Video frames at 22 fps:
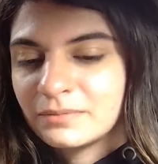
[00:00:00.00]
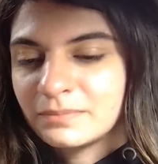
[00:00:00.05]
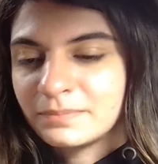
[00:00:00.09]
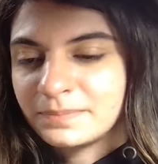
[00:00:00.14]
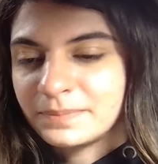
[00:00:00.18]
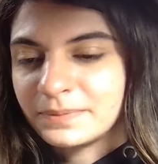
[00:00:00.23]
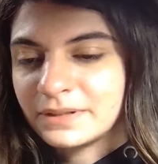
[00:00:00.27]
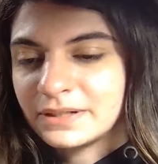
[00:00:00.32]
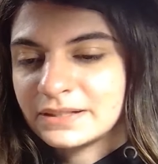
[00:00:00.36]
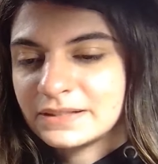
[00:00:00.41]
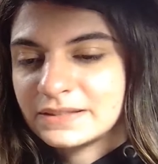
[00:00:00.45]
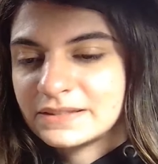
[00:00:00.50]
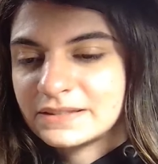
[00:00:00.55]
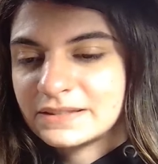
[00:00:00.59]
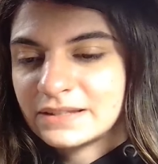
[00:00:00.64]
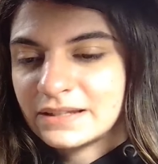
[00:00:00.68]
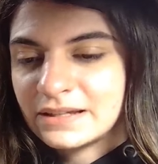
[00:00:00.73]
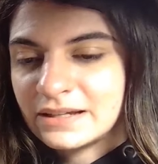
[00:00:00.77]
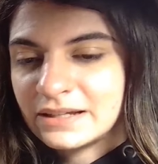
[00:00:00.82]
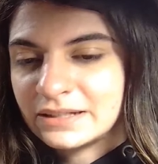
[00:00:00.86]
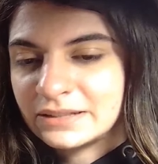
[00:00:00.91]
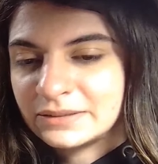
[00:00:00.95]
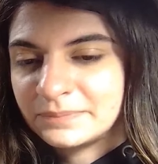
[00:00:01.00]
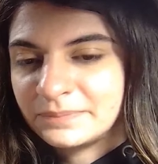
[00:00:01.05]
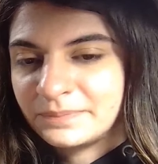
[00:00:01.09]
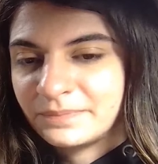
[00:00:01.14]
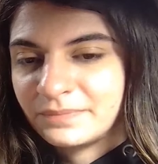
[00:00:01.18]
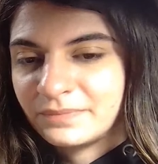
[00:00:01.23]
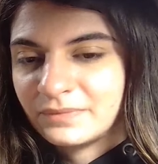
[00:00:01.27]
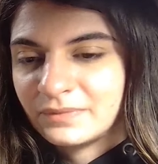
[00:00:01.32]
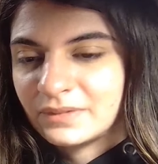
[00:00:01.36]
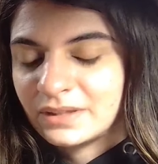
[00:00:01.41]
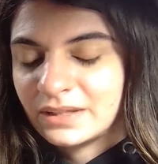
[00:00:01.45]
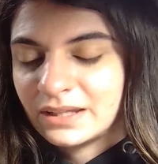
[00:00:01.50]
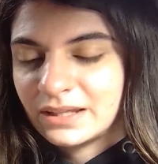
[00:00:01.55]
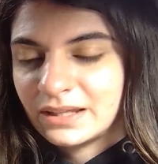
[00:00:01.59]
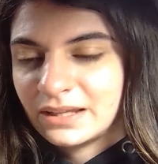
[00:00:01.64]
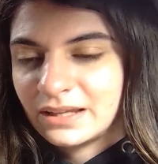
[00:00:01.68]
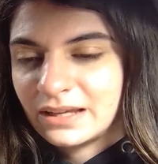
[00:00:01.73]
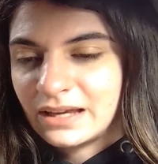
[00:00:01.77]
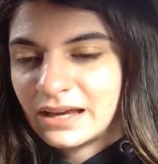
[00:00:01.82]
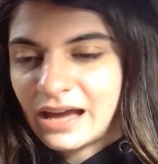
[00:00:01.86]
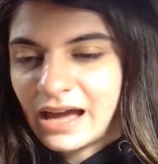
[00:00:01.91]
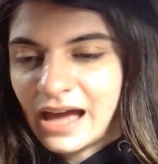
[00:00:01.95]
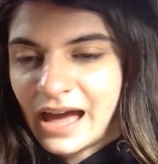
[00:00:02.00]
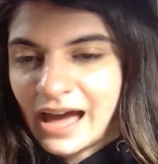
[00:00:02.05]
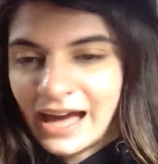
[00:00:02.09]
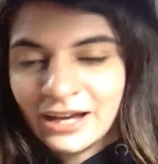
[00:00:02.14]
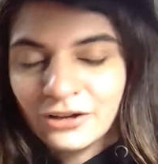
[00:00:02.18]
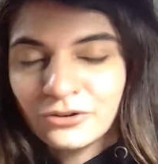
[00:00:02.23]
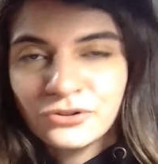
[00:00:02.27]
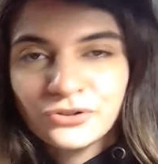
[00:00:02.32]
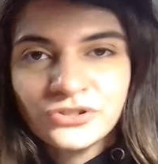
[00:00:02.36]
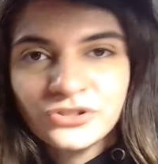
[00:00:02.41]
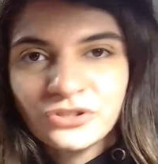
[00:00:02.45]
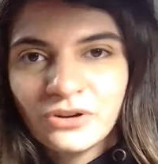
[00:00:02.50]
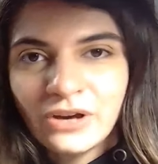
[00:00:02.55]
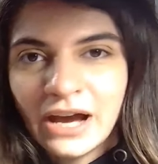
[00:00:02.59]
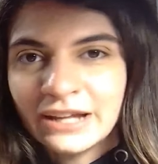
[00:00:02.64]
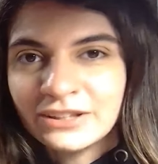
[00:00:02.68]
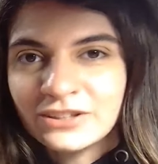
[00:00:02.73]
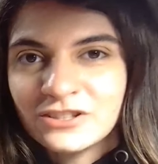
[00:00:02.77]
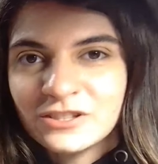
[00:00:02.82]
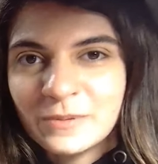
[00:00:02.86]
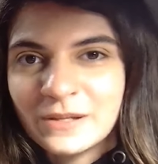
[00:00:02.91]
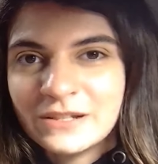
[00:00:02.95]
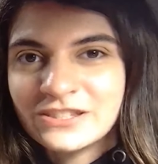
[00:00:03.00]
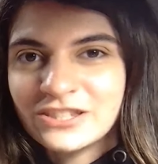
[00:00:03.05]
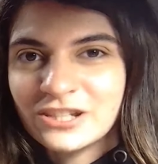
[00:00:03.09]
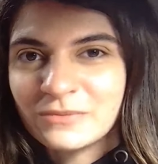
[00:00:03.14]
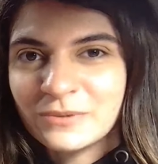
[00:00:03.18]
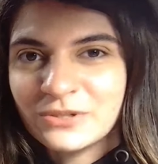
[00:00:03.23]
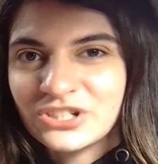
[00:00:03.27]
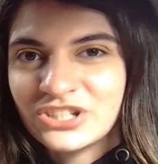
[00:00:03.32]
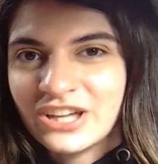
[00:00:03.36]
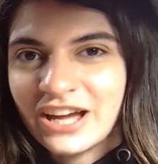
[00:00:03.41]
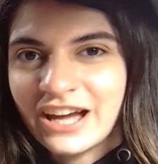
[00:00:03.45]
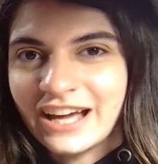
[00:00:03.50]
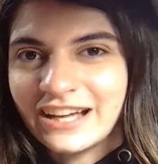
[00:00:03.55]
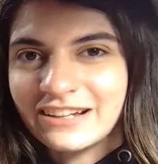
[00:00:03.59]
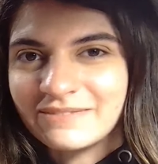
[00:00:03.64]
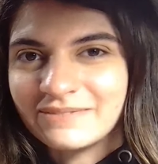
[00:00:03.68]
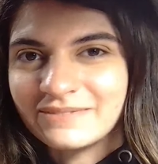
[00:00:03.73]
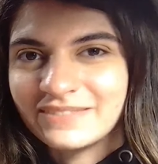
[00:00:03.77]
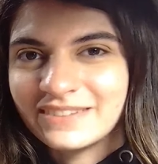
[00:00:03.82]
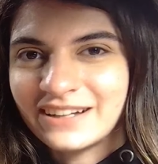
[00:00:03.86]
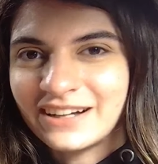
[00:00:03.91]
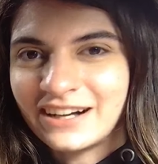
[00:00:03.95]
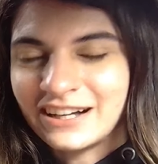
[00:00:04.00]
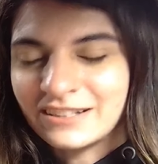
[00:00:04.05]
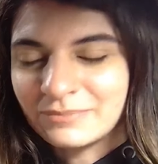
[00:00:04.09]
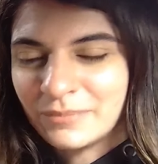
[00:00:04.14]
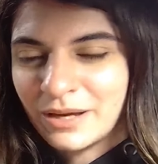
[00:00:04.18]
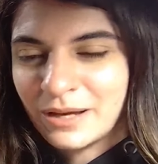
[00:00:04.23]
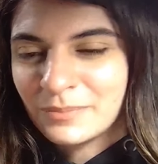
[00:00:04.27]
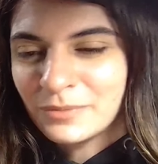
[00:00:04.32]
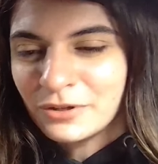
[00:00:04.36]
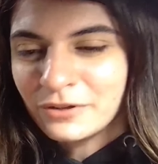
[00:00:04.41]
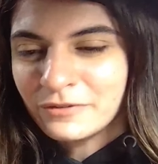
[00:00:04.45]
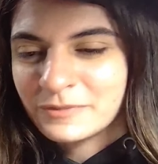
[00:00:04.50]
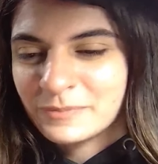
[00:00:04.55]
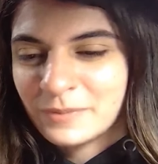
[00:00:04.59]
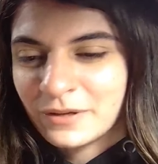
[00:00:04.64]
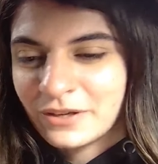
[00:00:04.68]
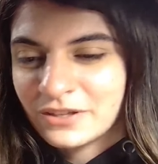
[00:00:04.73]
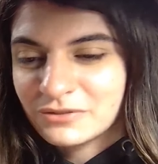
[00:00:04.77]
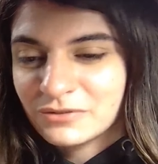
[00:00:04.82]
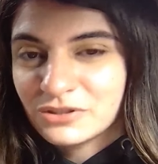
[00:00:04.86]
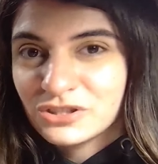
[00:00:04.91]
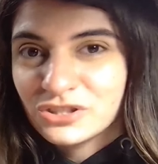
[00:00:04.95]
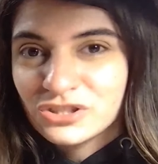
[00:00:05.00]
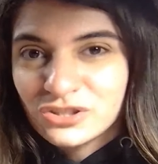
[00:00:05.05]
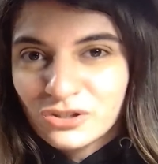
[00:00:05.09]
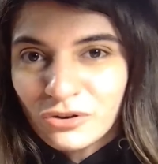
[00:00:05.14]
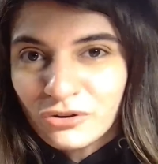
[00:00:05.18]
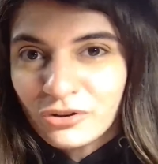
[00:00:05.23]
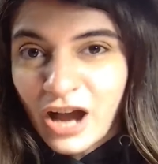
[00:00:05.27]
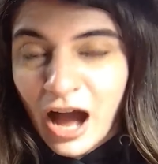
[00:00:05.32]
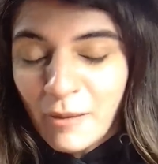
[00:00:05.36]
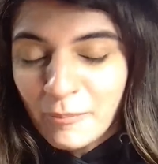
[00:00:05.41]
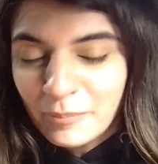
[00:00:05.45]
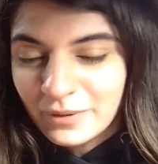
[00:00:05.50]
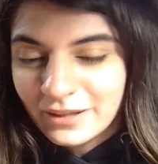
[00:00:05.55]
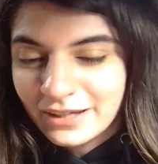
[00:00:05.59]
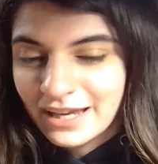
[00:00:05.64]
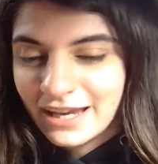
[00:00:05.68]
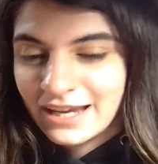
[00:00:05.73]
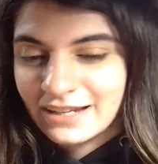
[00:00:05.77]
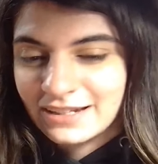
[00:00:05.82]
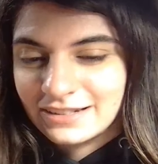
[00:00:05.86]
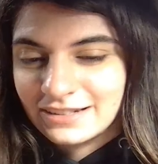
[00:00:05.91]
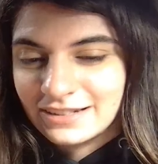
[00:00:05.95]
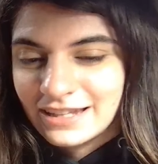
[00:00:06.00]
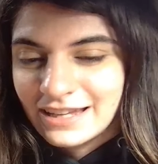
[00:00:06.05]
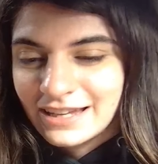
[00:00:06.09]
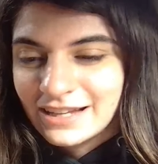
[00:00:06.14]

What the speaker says: But I also had to spend so much time on my moves because it was so complicated.